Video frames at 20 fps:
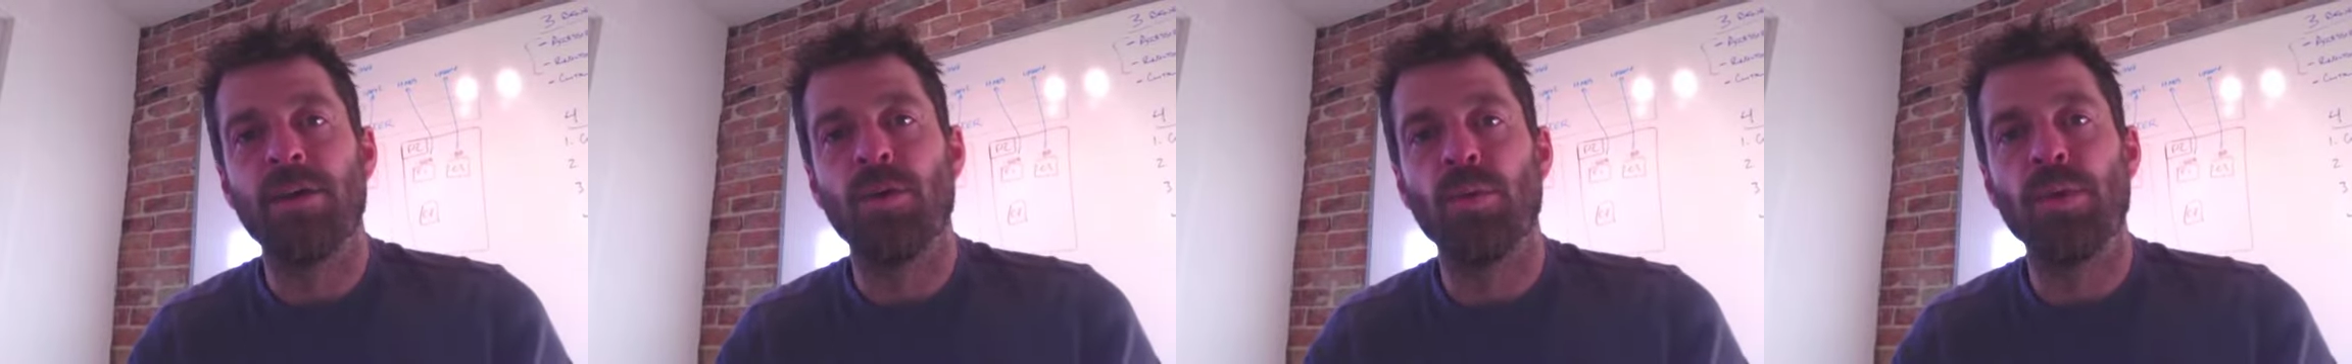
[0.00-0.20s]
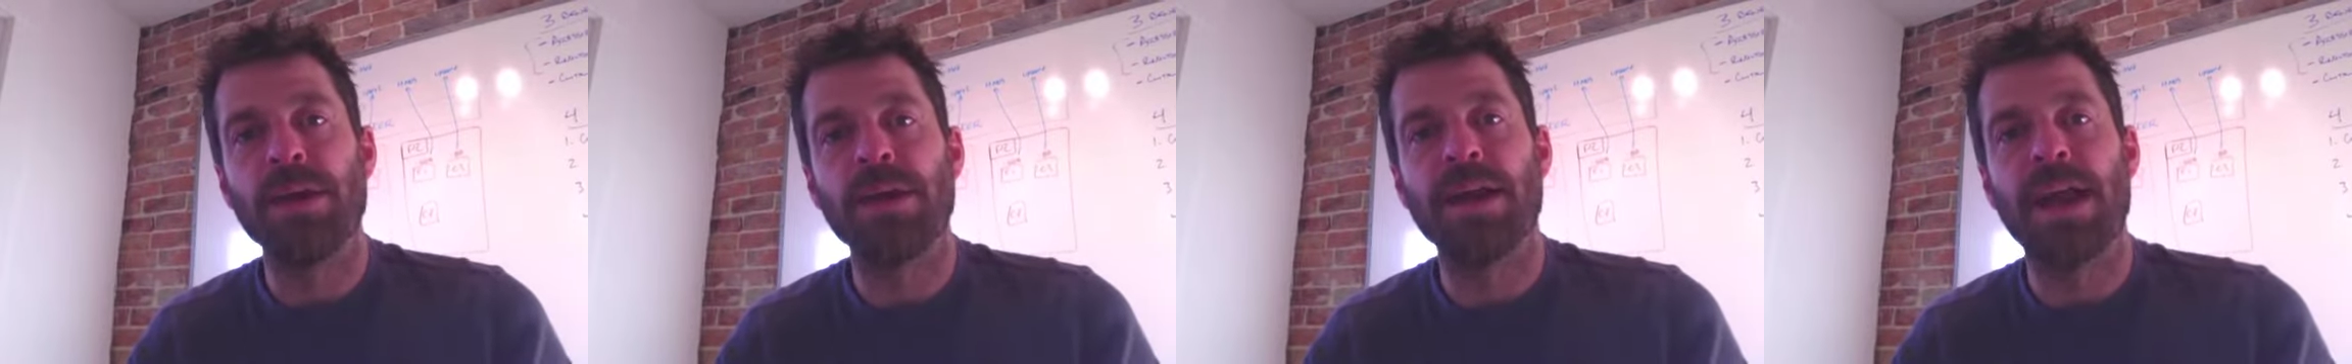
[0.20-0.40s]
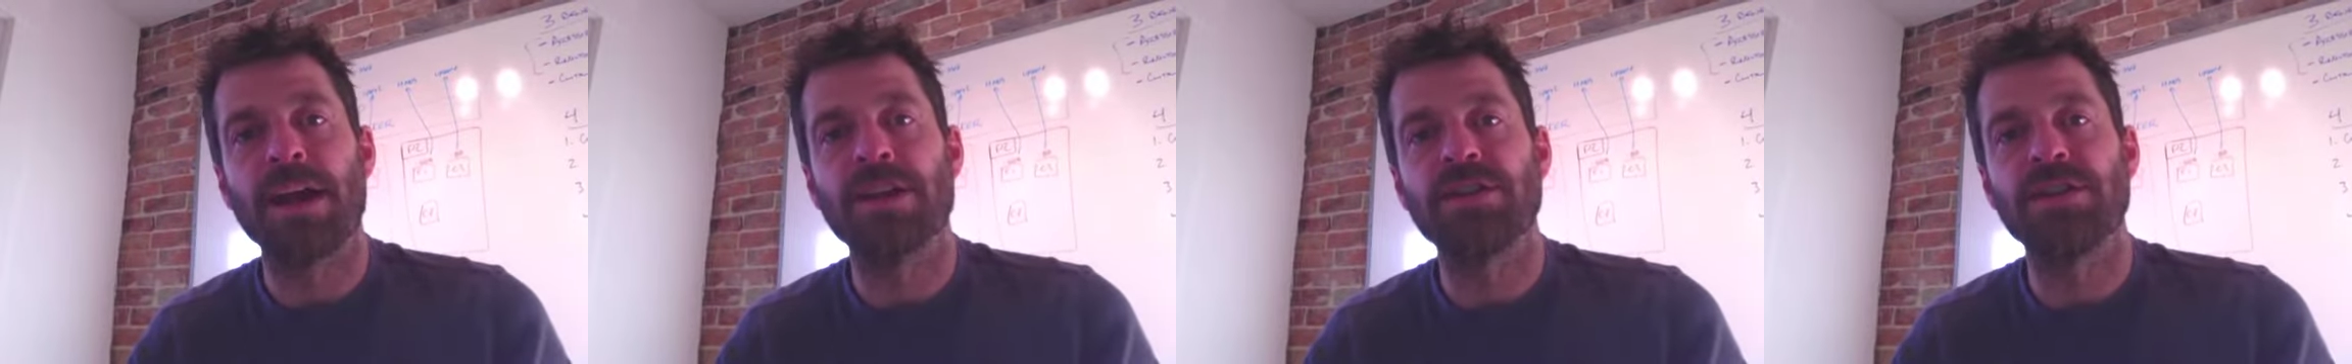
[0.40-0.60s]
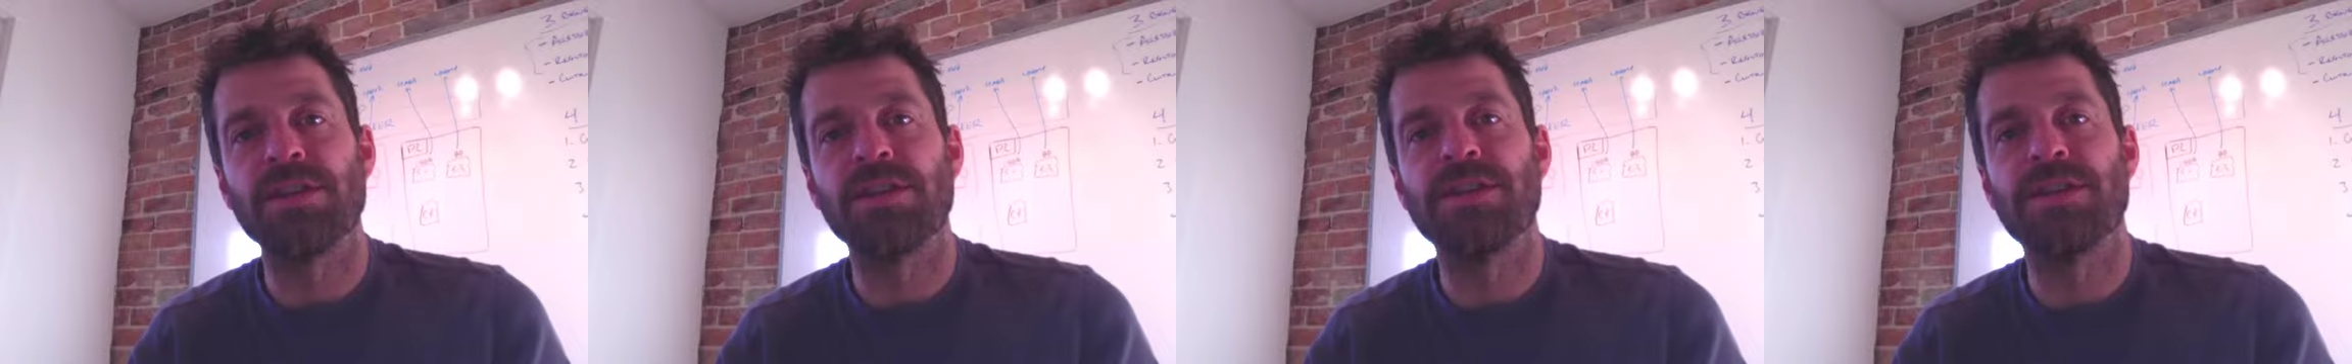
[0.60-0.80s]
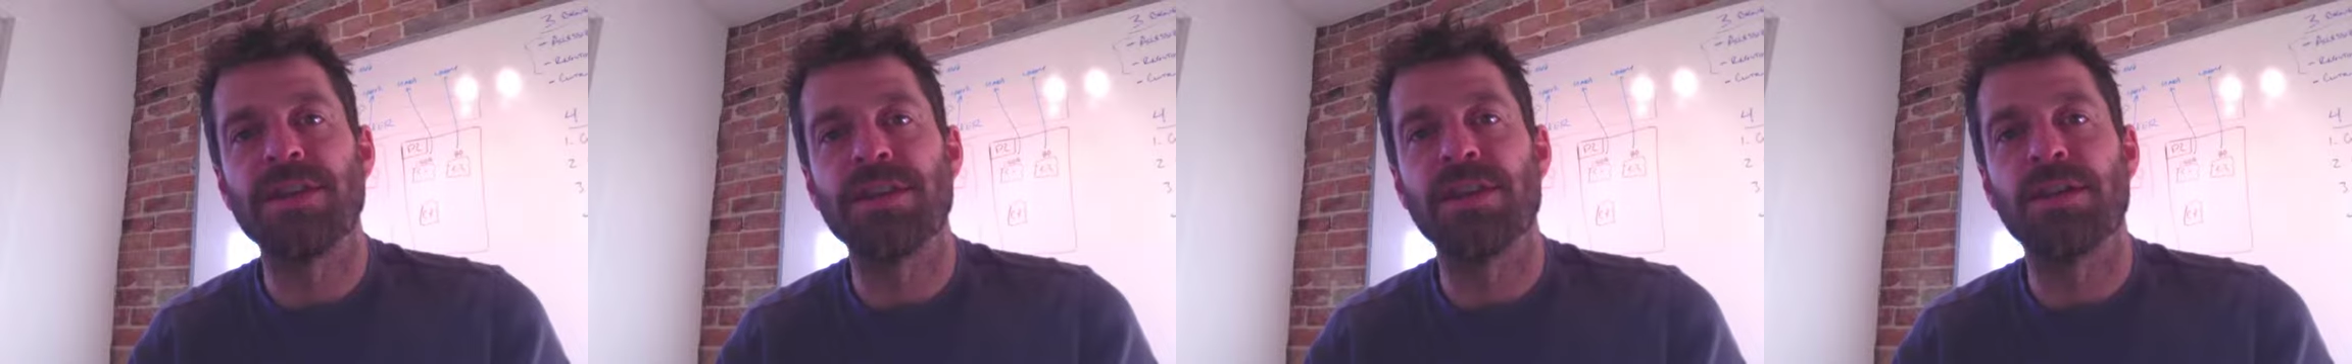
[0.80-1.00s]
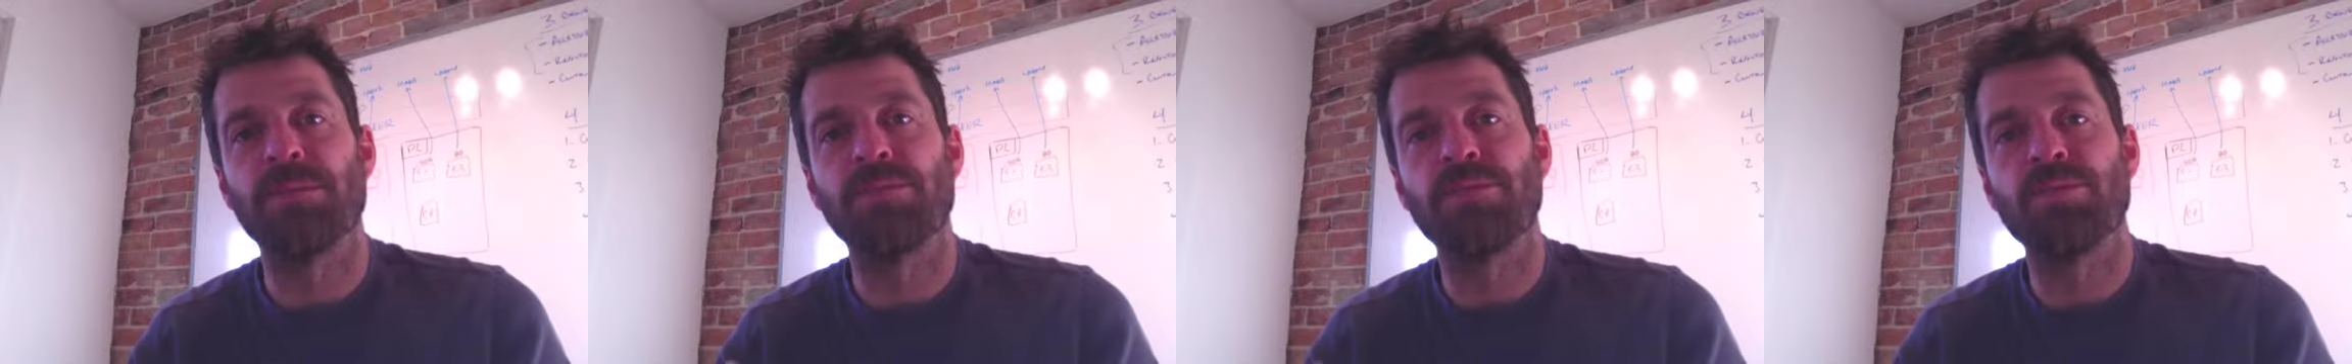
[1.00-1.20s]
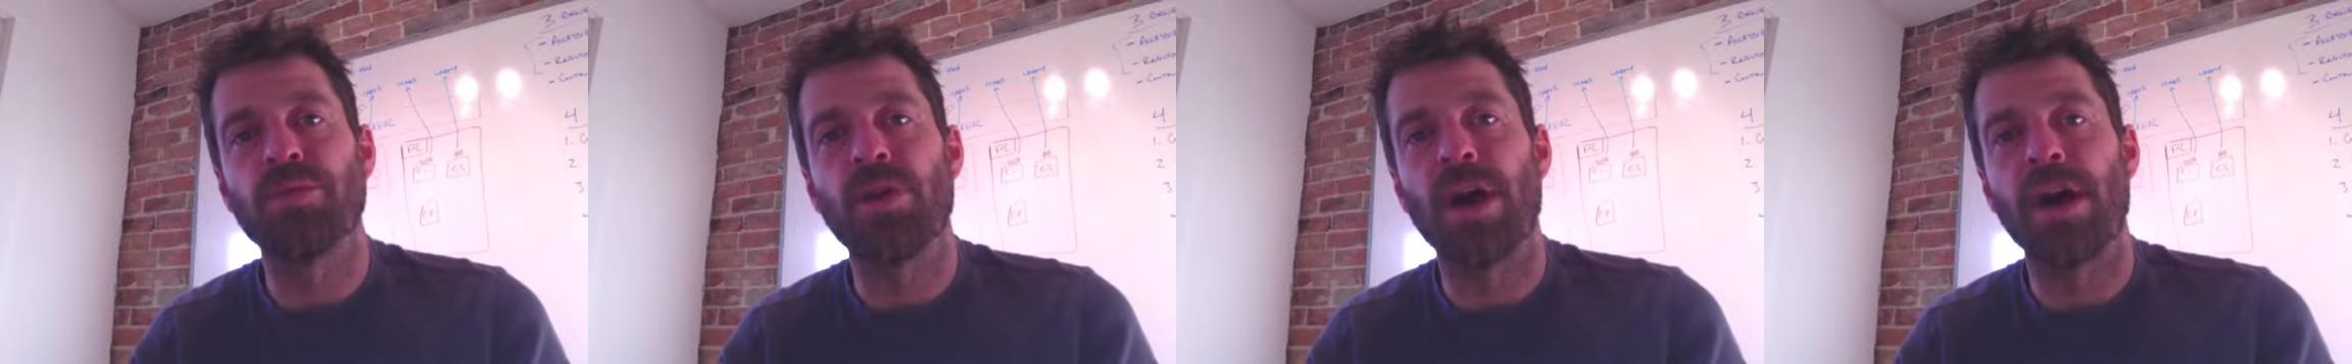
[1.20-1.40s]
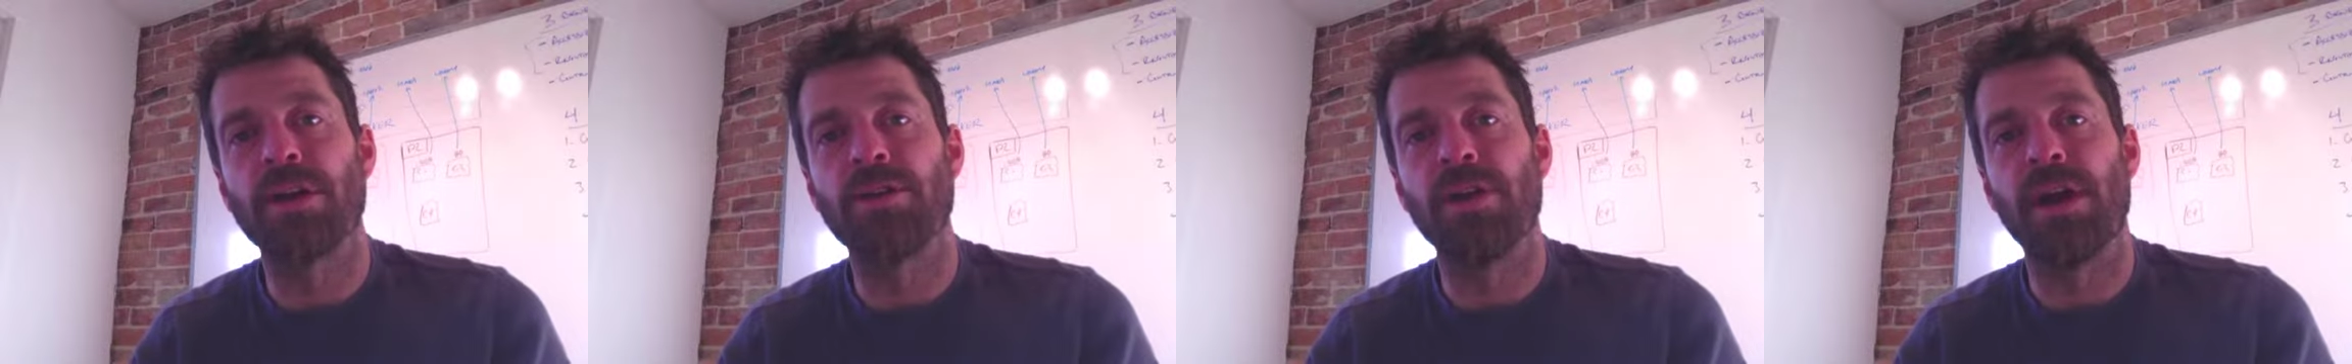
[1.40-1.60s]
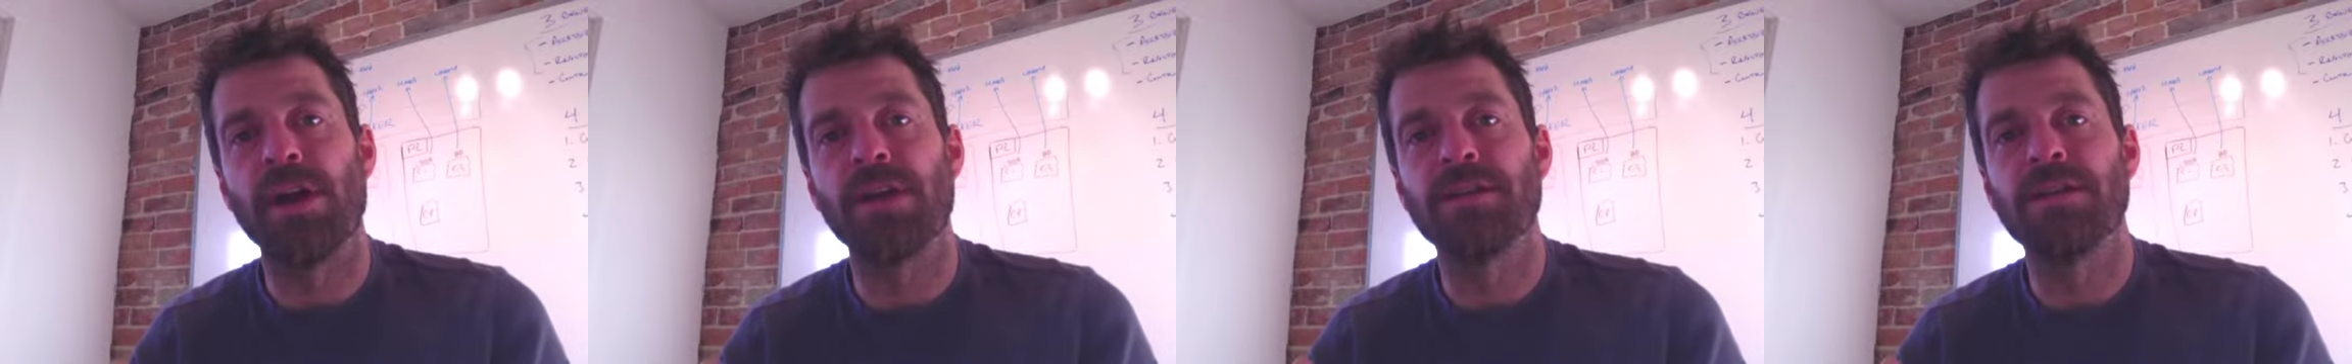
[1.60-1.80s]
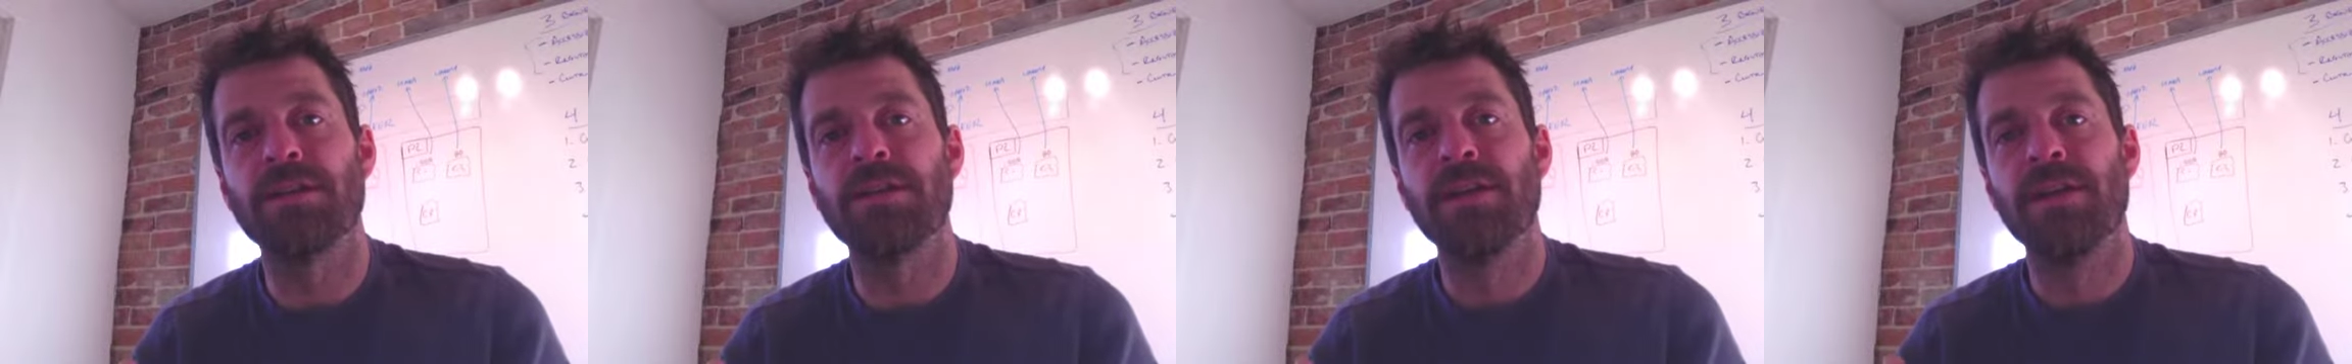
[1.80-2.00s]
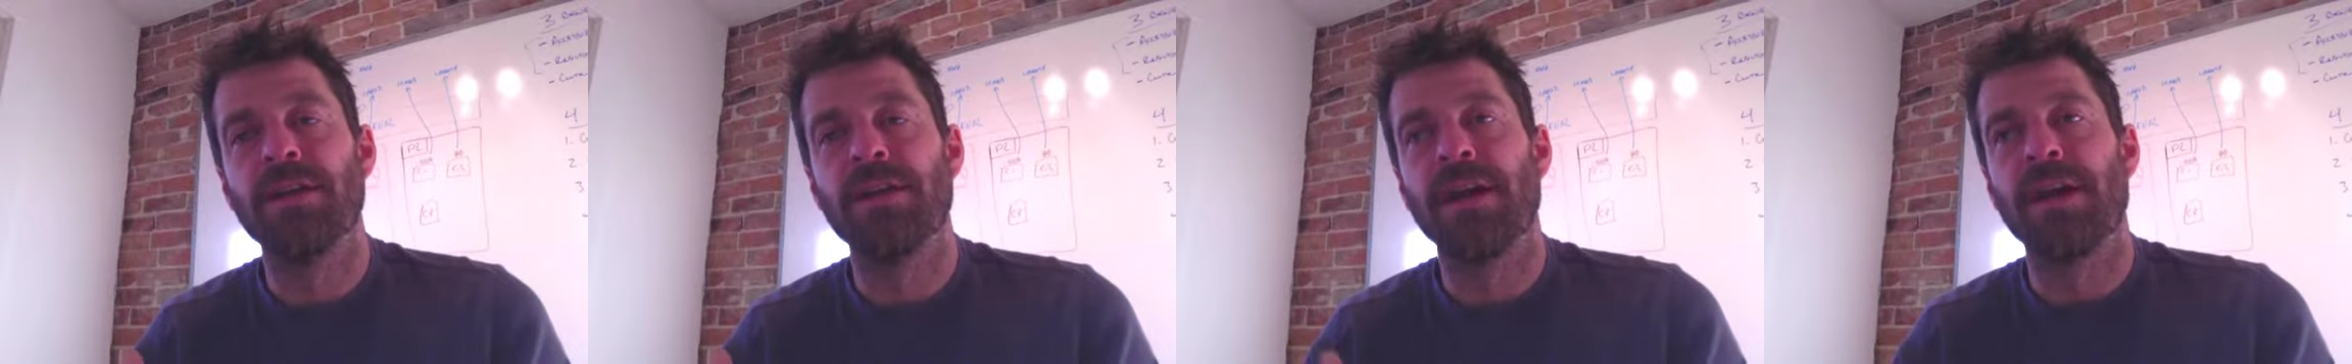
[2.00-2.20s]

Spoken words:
we can actually see the progress